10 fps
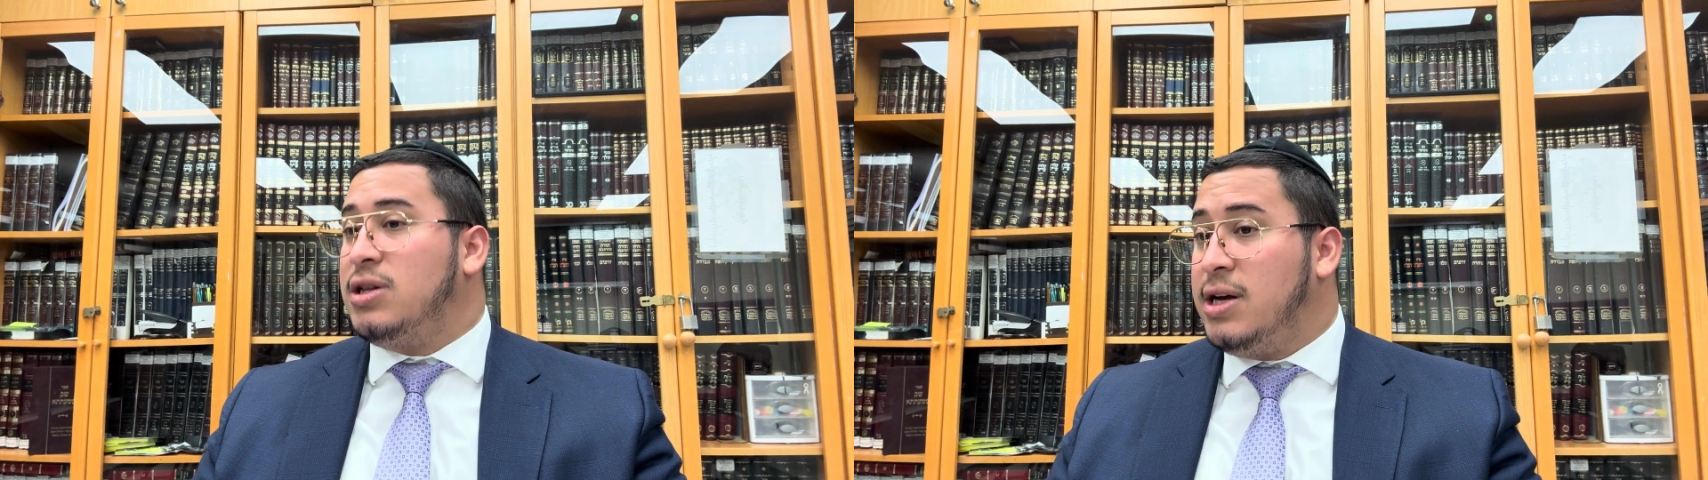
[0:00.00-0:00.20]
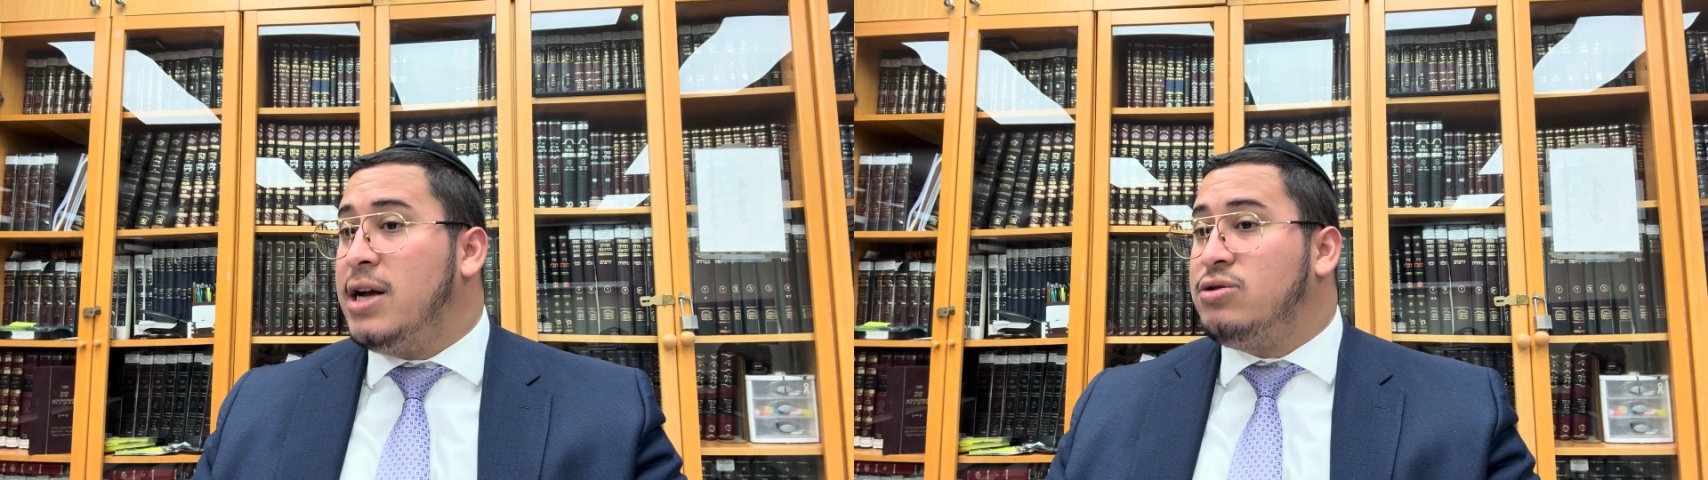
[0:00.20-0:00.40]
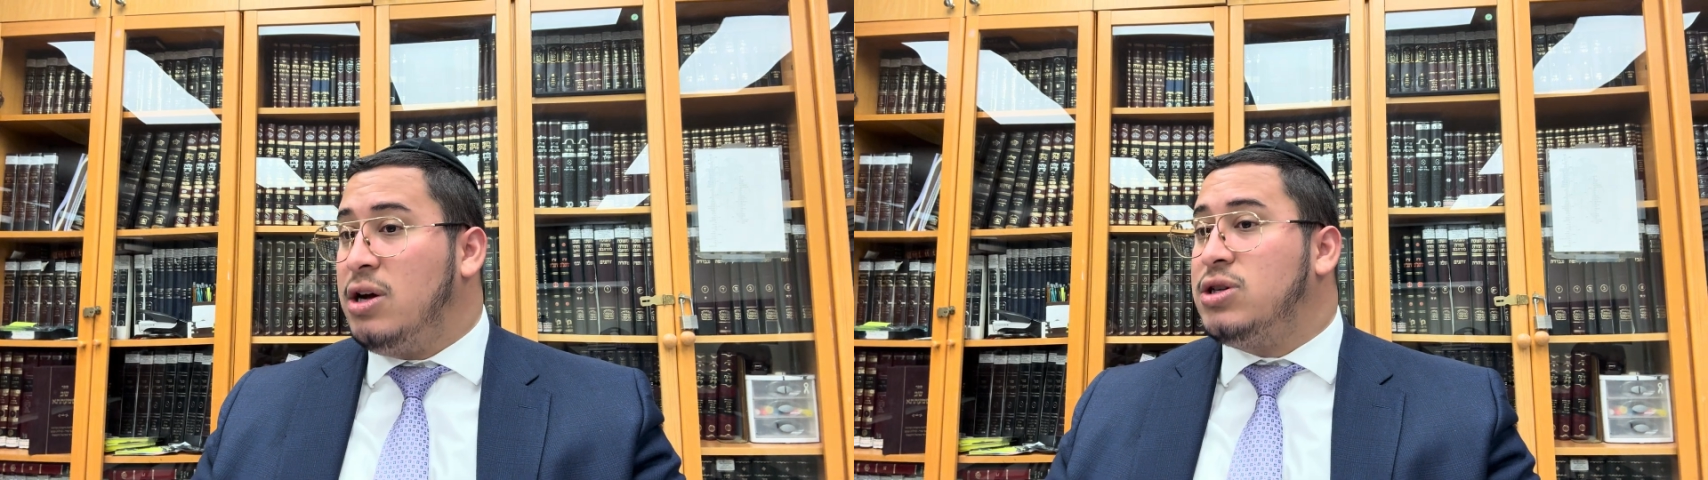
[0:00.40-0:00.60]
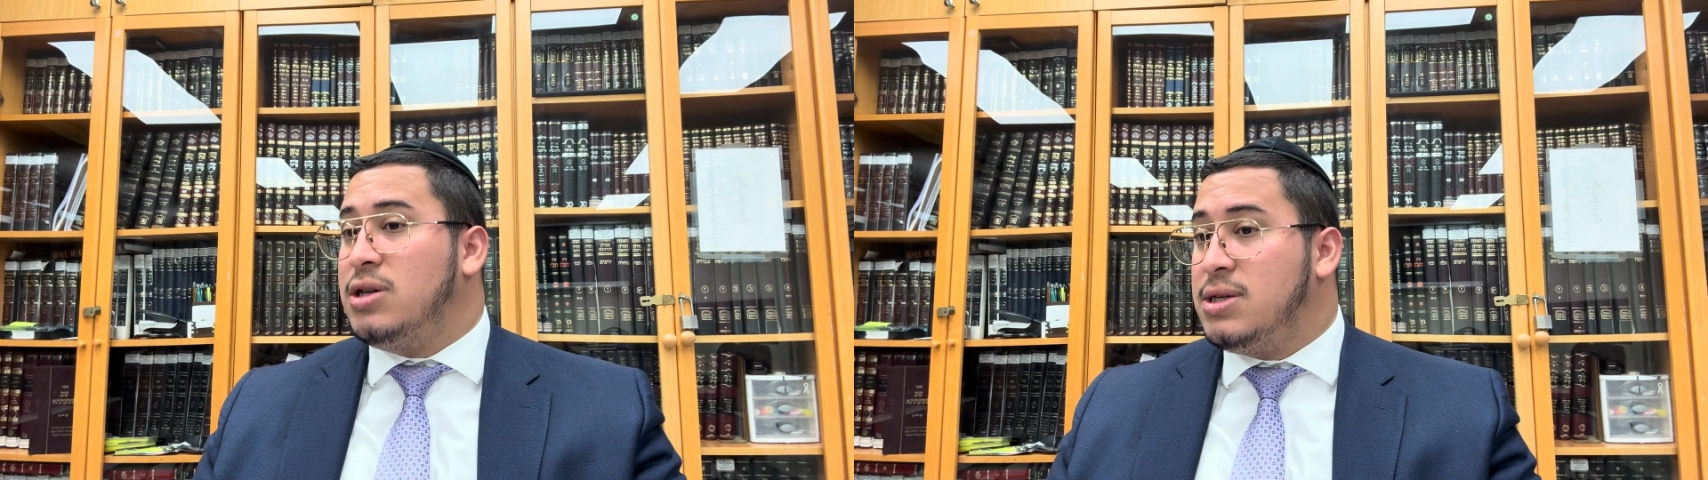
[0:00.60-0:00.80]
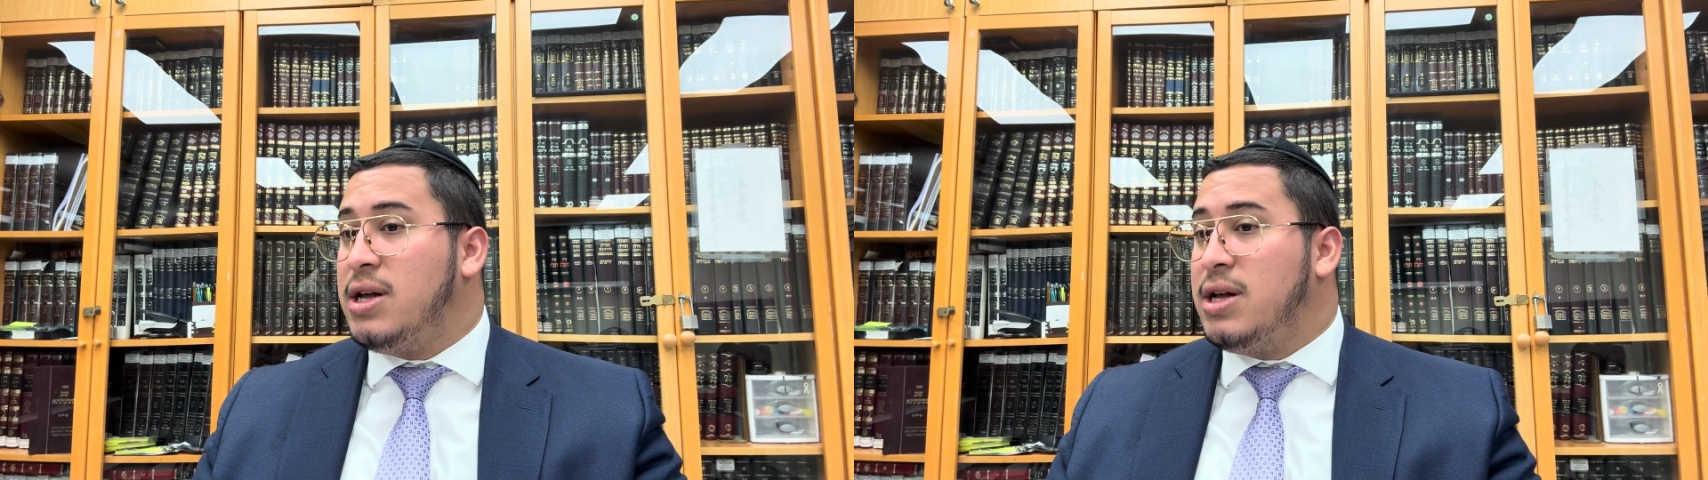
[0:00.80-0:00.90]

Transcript: Dehydration is